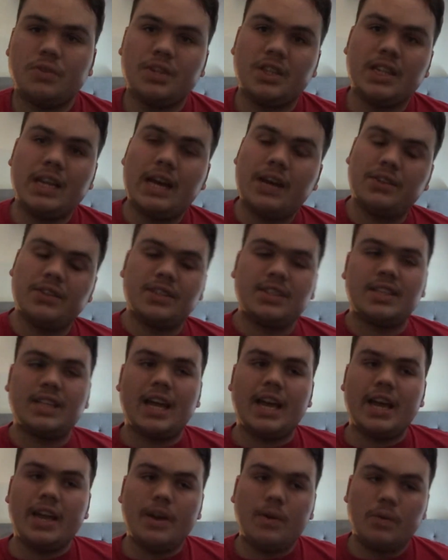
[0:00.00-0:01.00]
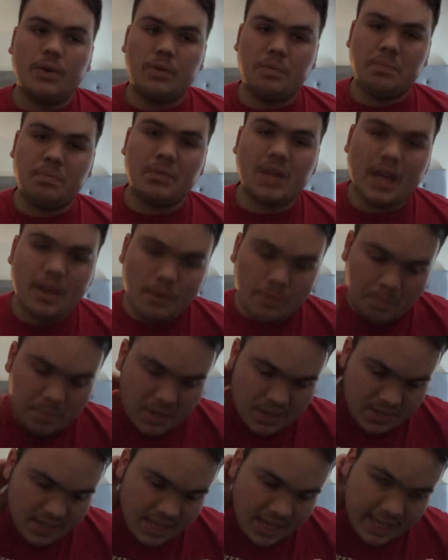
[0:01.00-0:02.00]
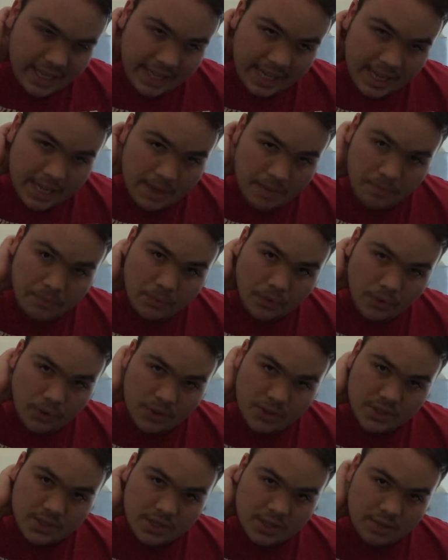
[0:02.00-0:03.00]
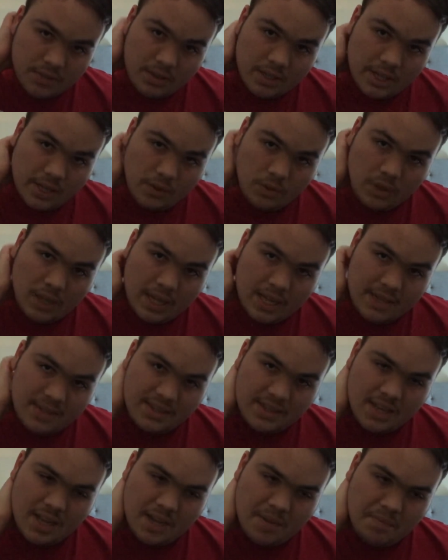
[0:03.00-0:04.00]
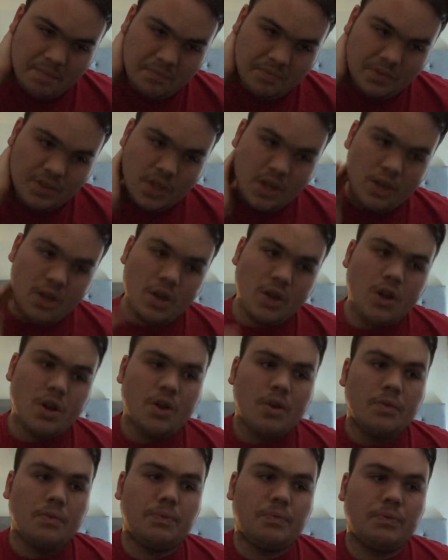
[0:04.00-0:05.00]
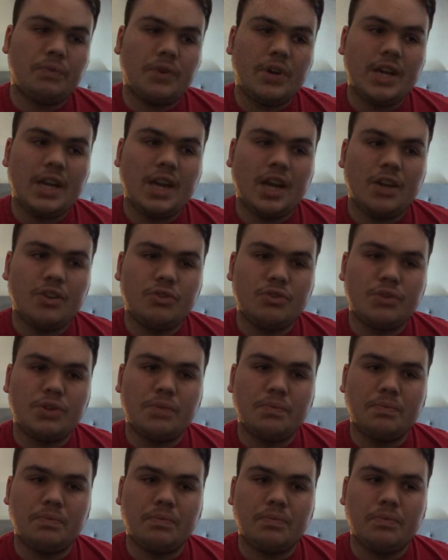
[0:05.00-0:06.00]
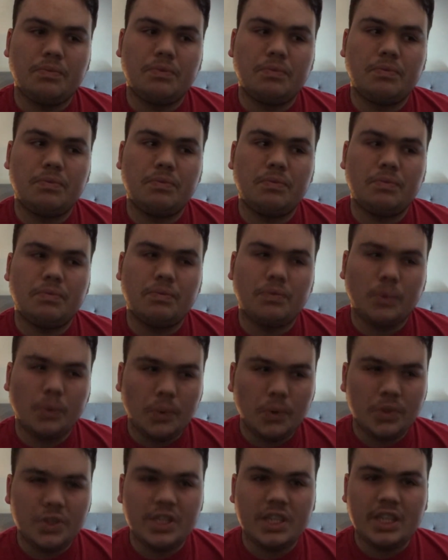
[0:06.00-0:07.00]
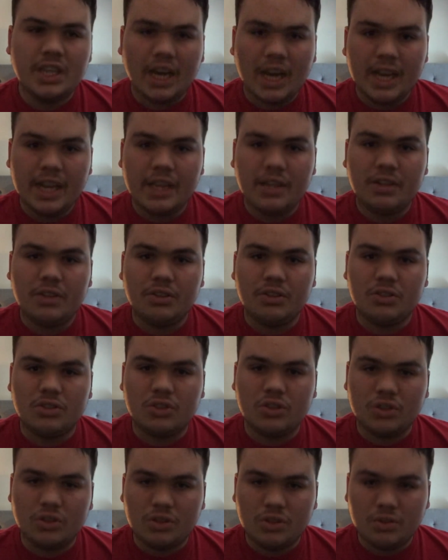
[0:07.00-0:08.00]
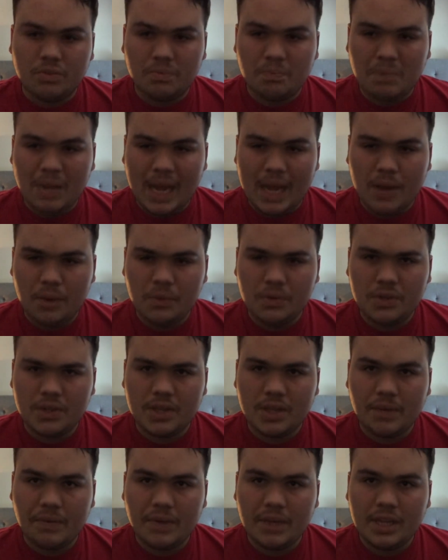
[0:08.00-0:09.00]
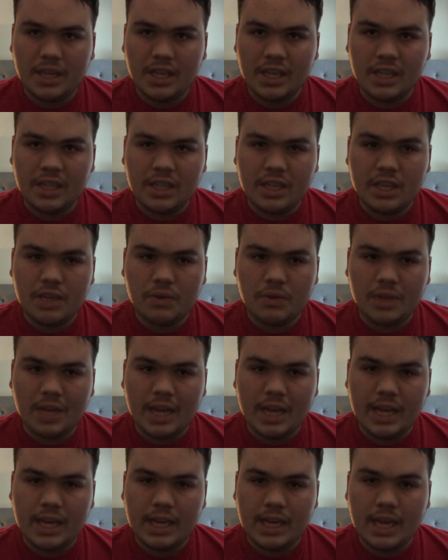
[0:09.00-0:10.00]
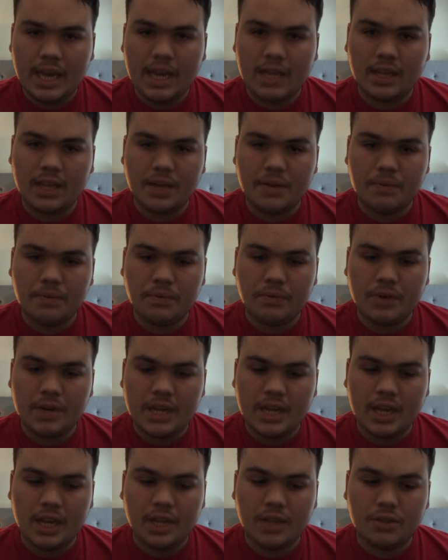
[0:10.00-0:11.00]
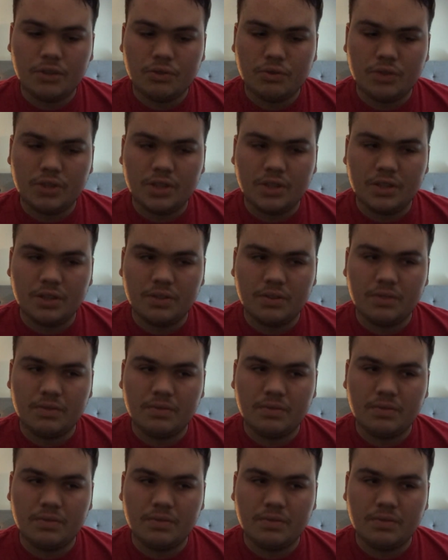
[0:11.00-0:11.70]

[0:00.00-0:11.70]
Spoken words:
announced that they would be selling it for as little as £349, I think, in the UK, and like 300 and